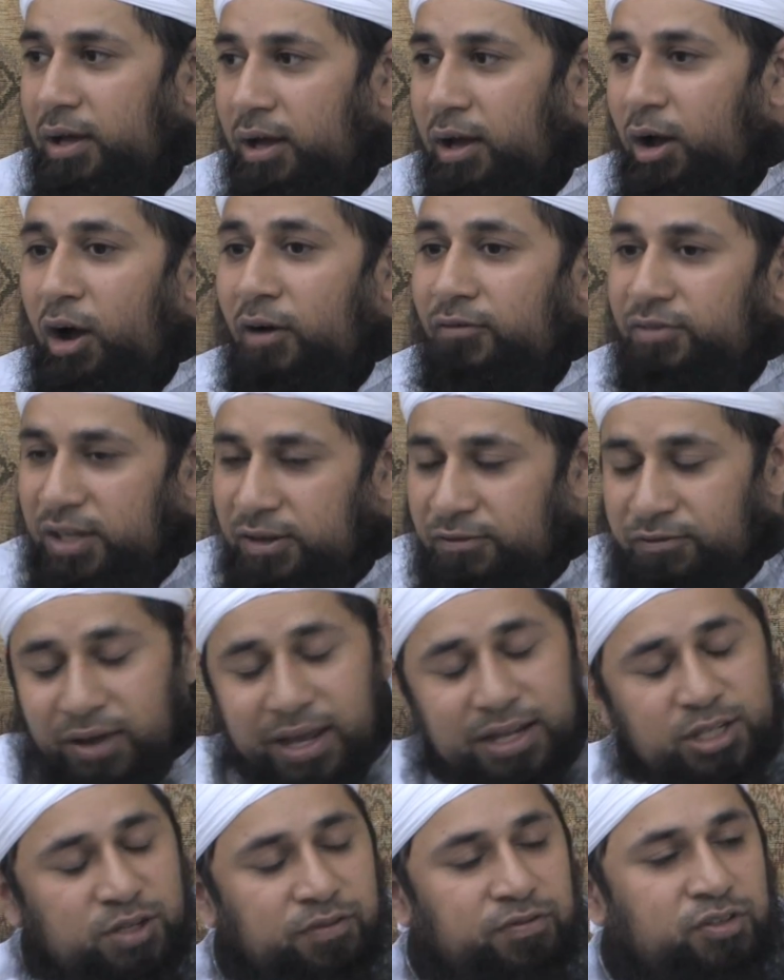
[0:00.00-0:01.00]
of the
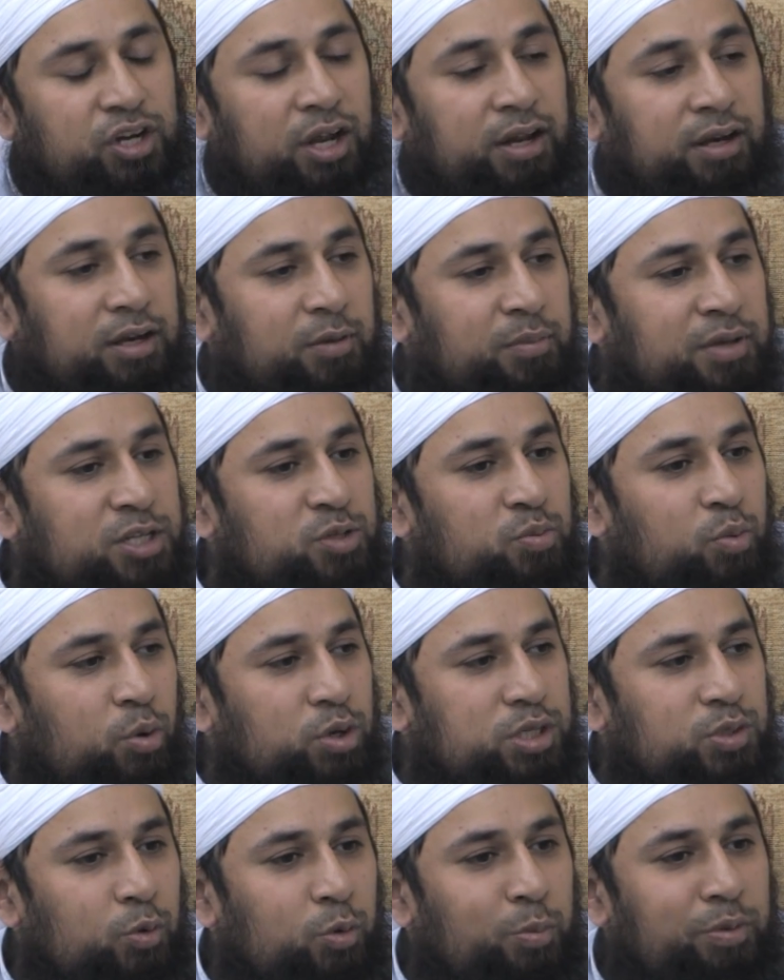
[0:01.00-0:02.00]
effects of Jahannam, his
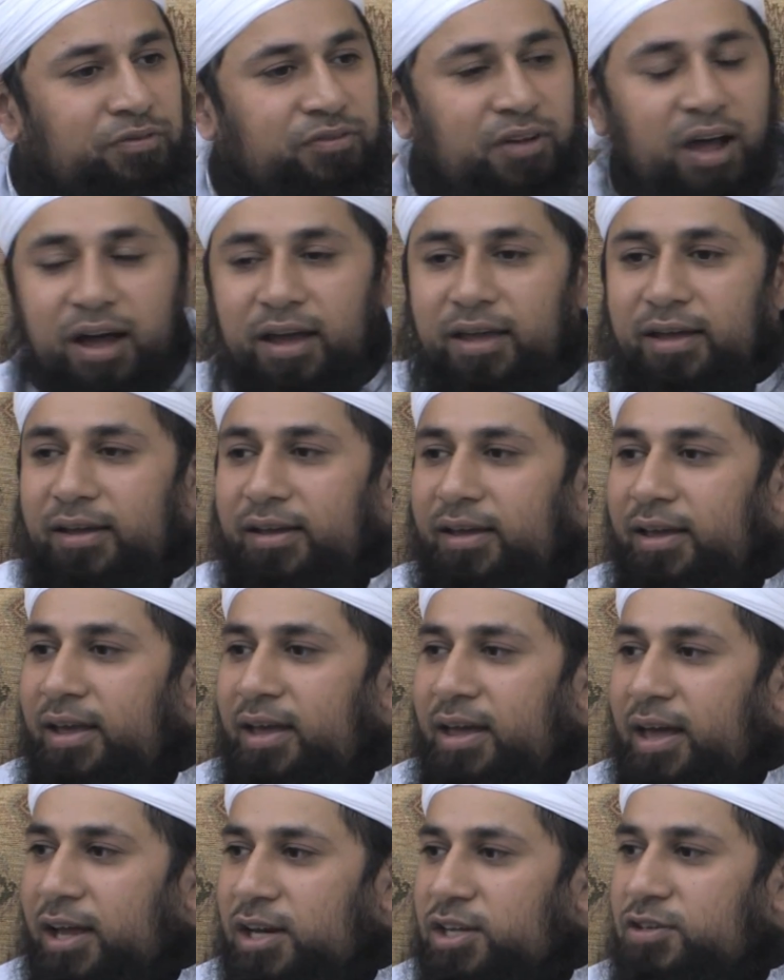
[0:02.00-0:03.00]
water will be fire
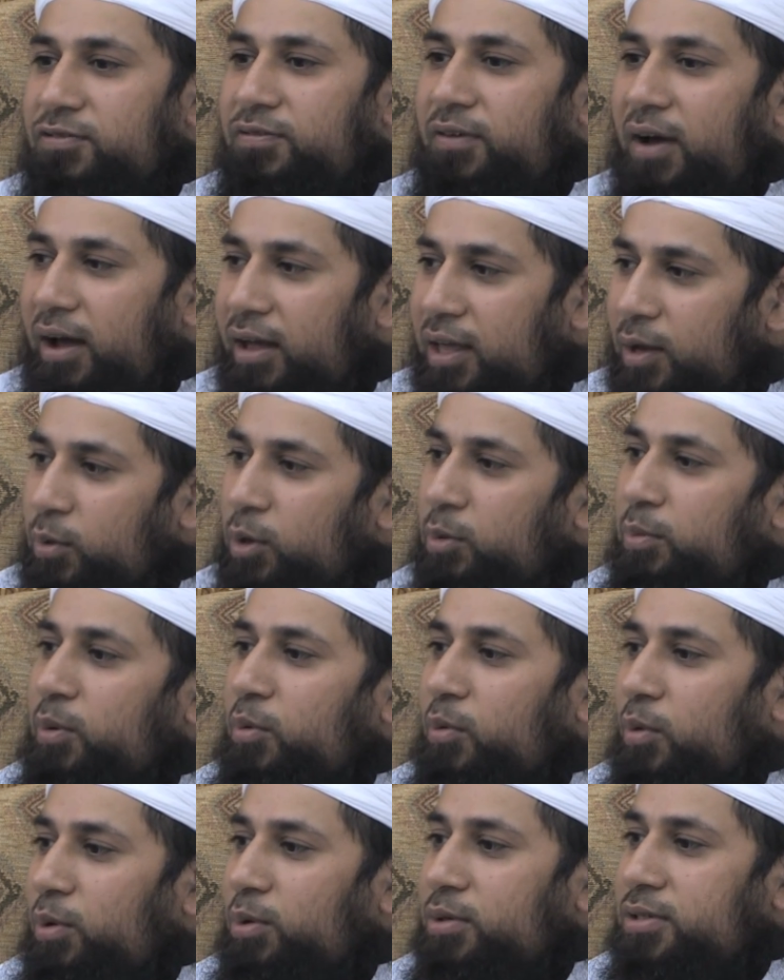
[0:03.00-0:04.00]
and his fire will be
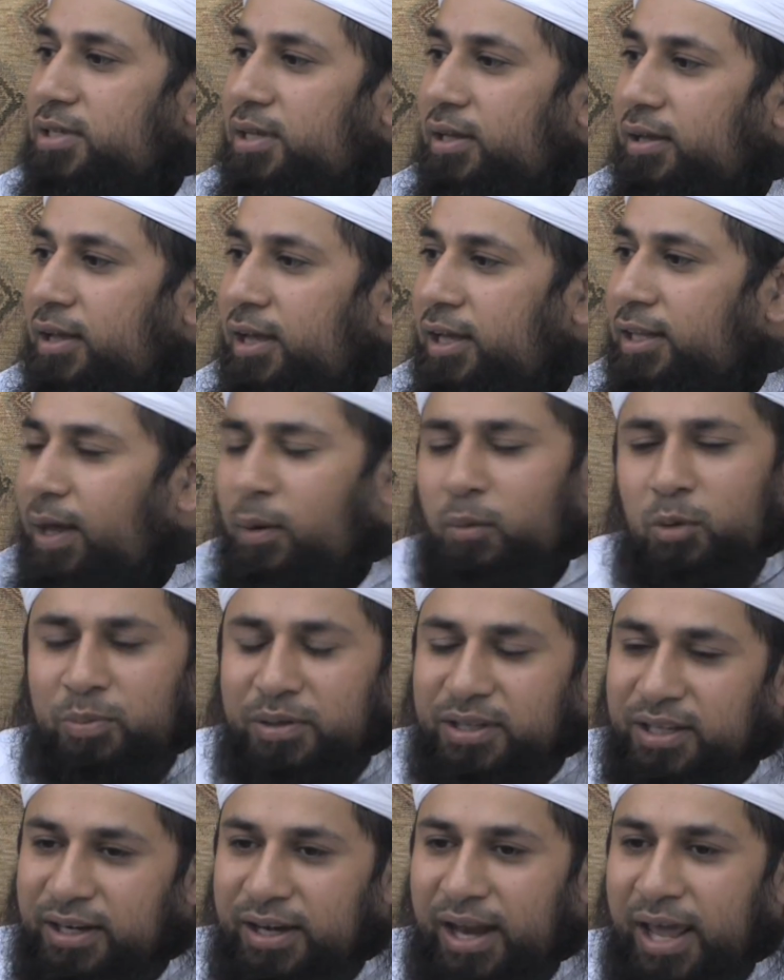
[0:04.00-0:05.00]
water. That will
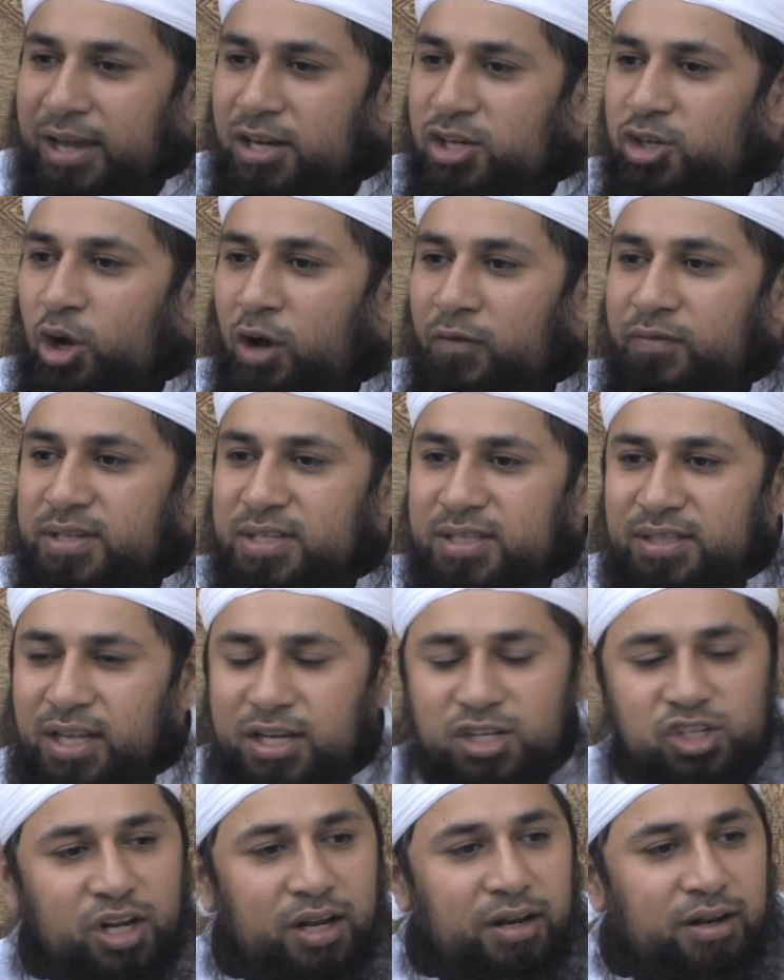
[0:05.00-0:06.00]
be the nature of his
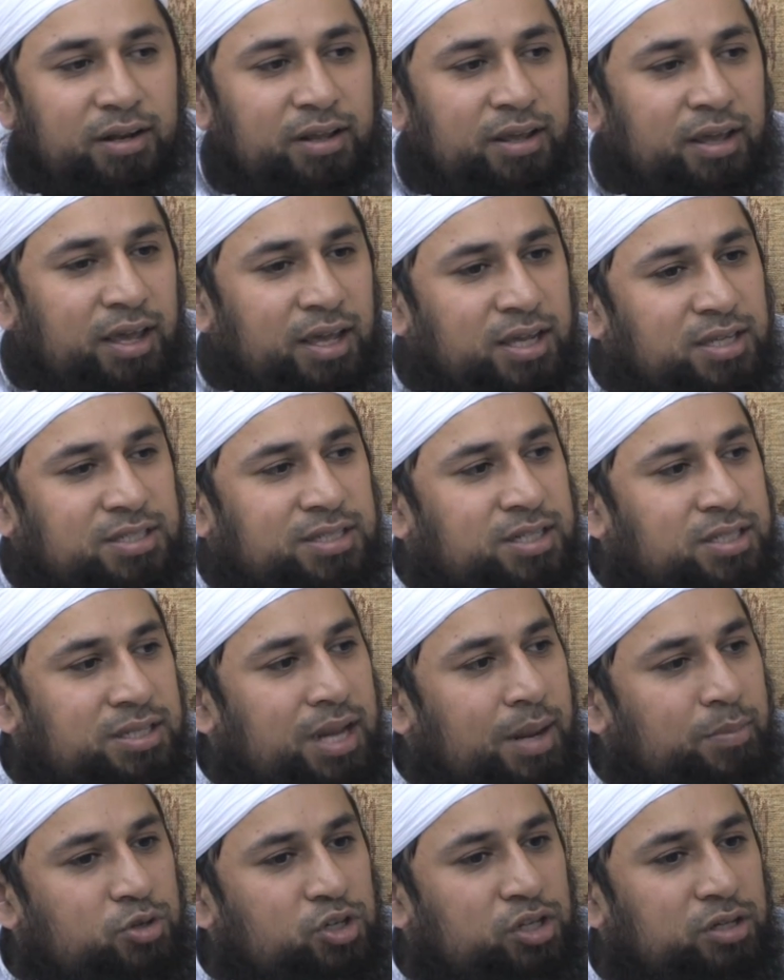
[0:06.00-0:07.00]
Dajjal, his
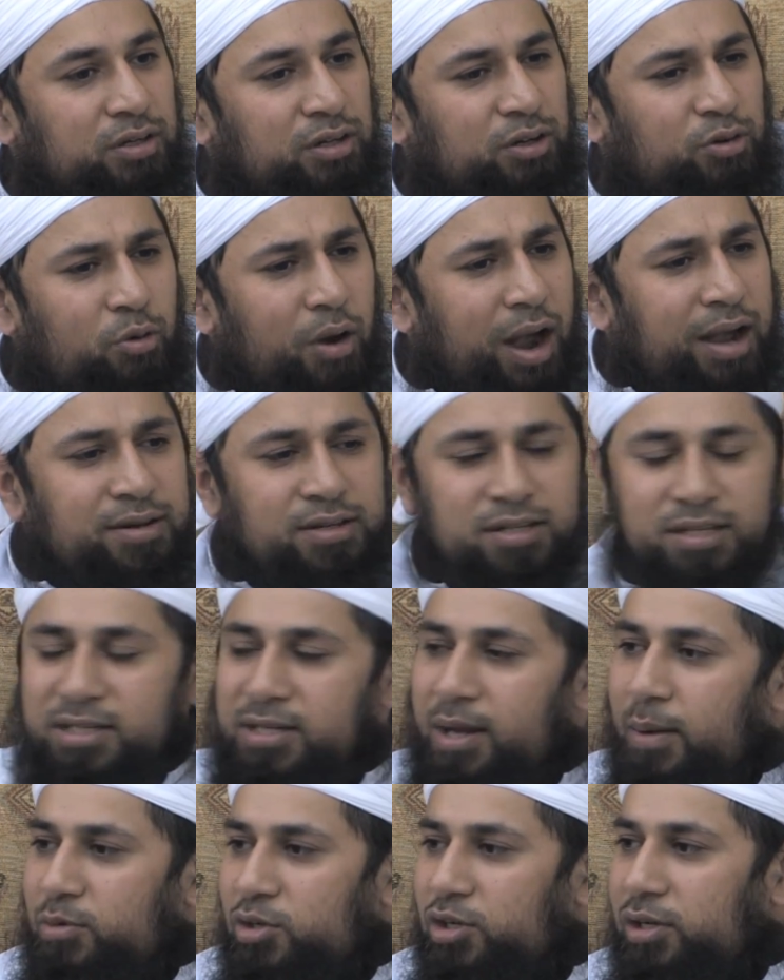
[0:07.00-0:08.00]
deception, grand
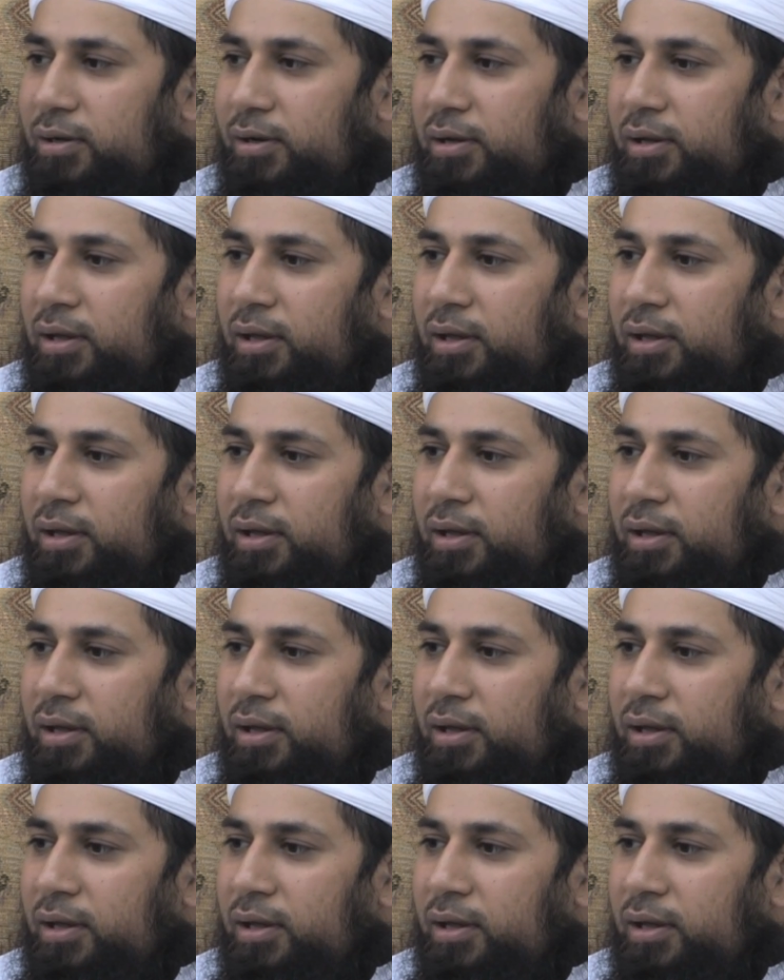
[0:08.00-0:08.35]
deception.